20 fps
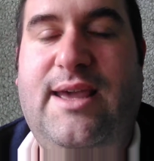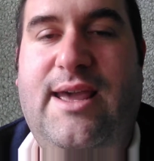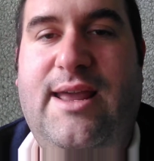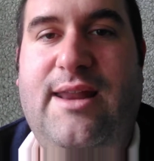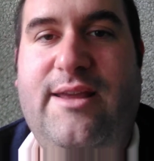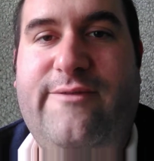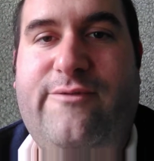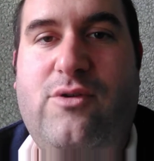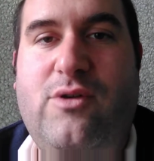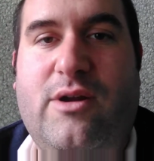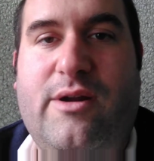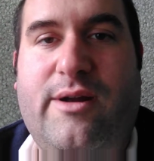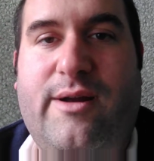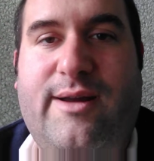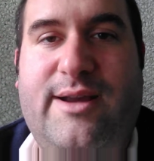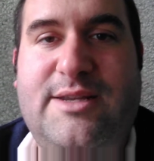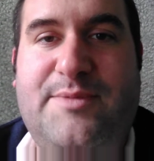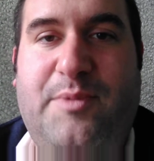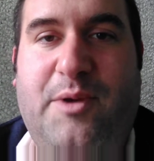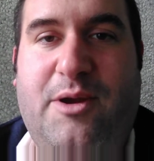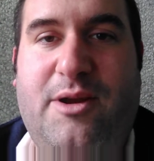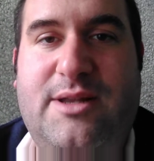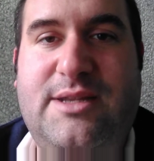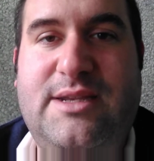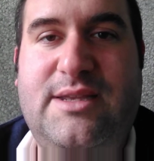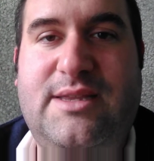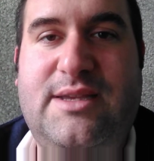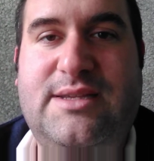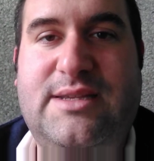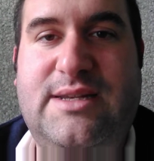And if we are
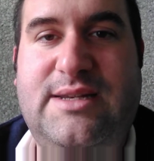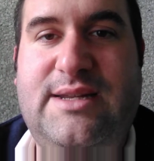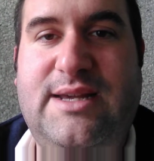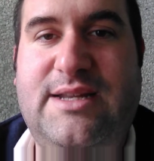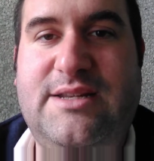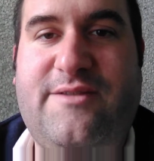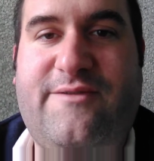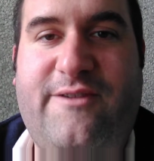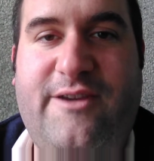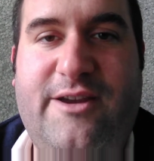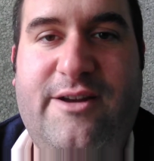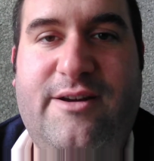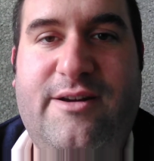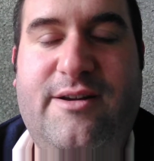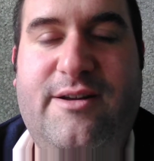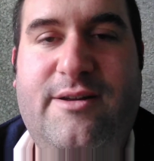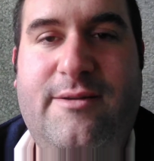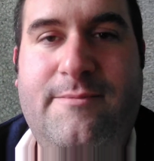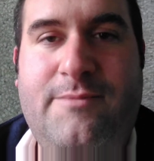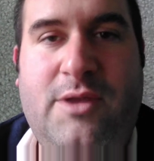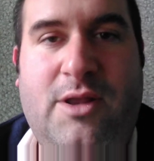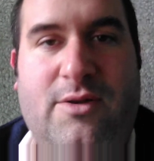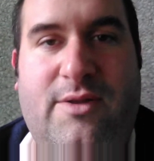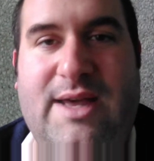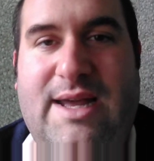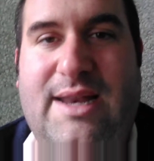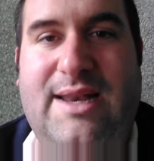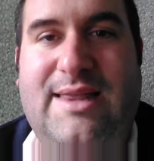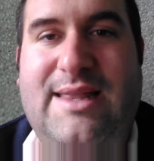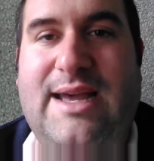experiencing this intense fear,
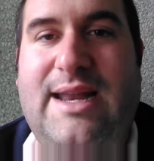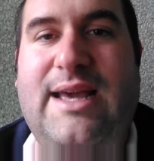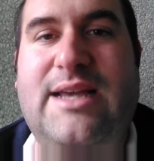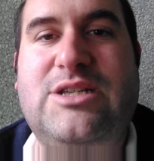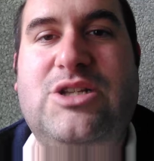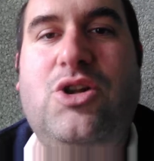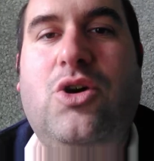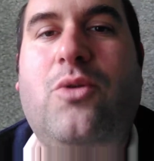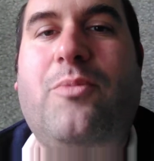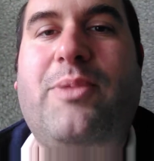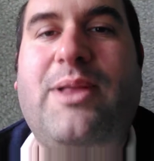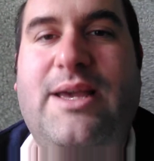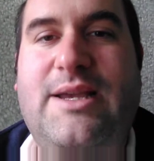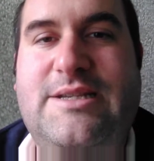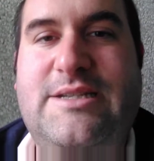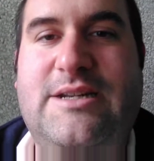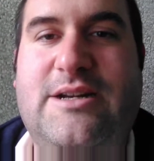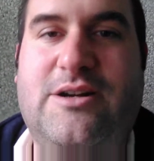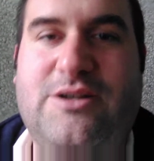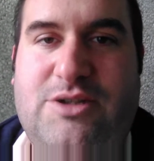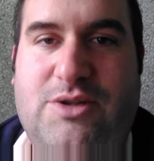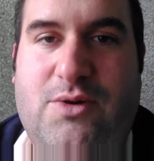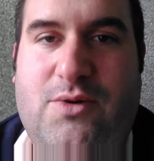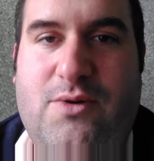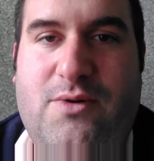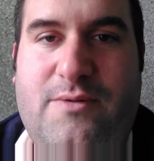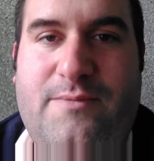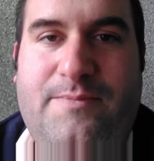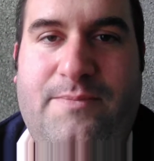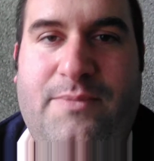that has no place in our
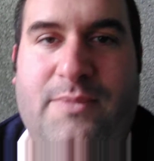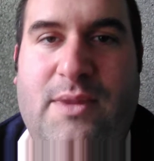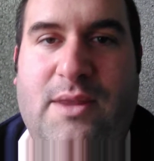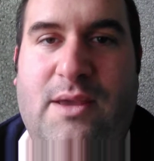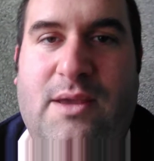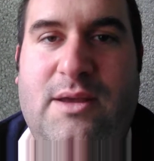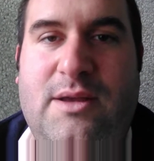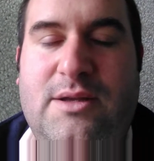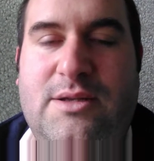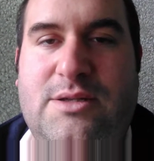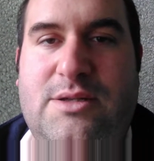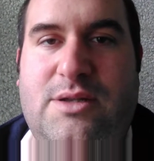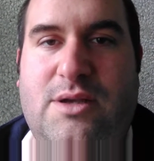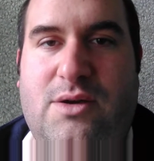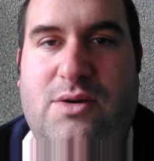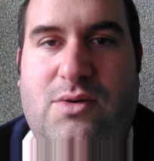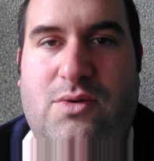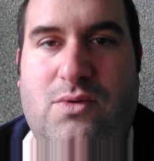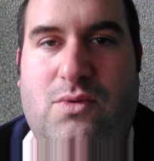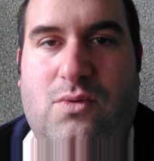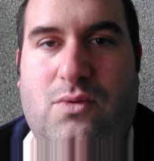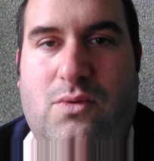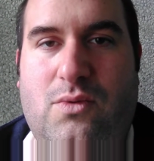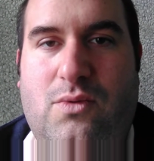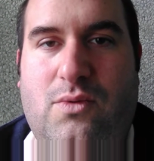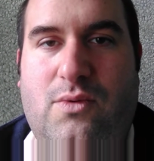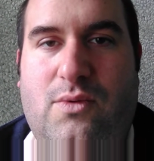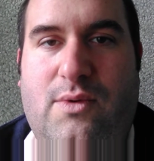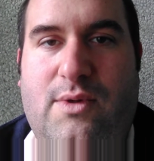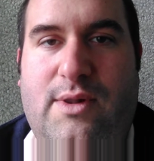soul. So
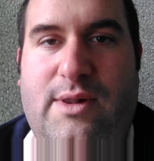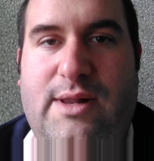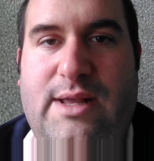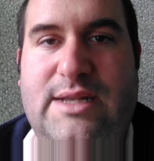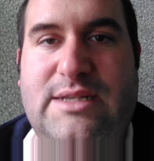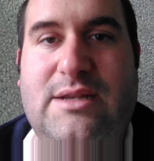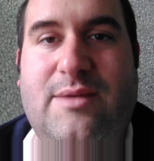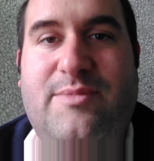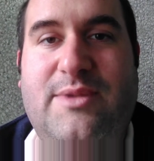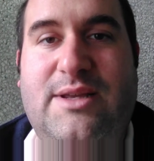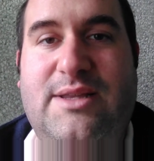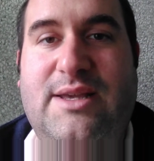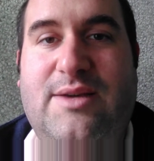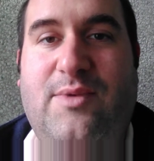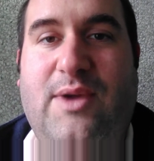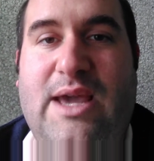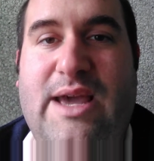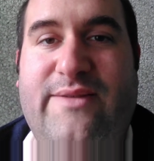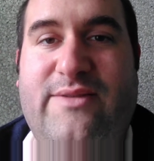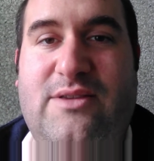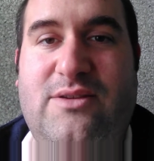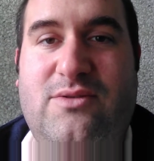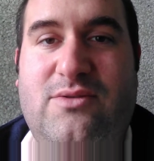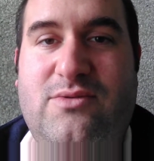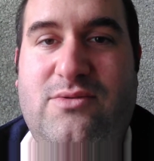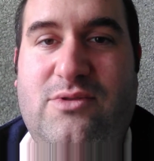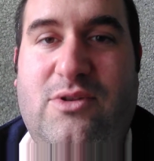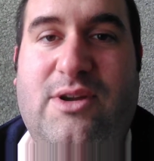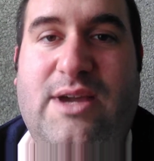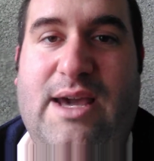it's something that we have
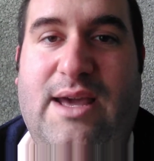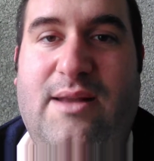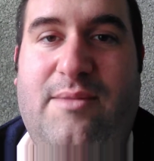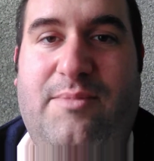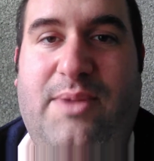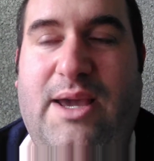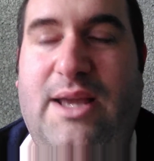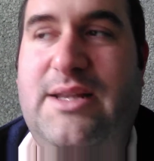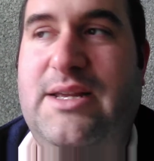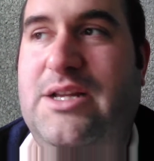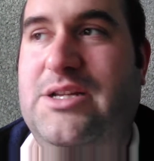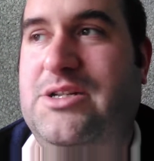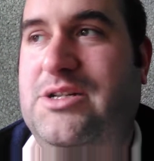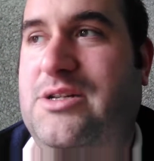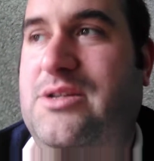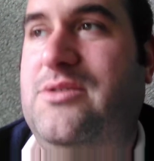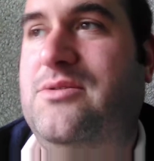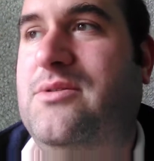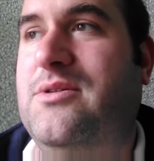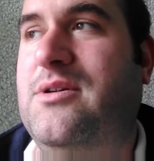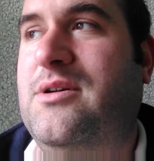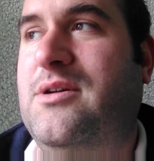to look at and pay attention to.